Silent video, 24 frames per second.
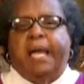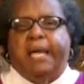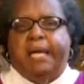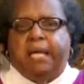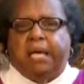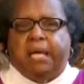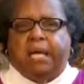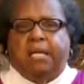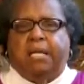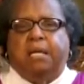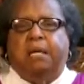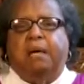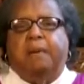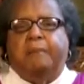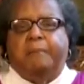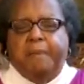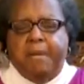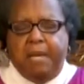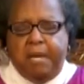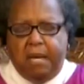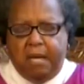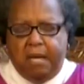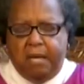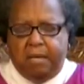to keep you
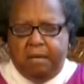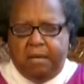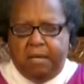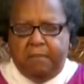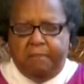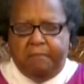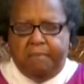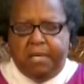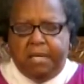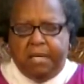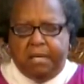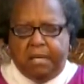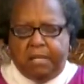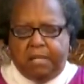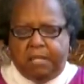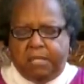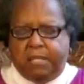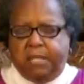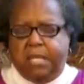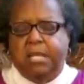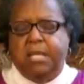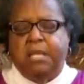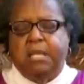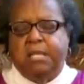from the
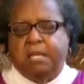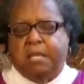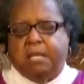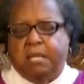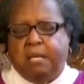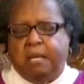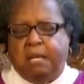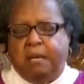heartaches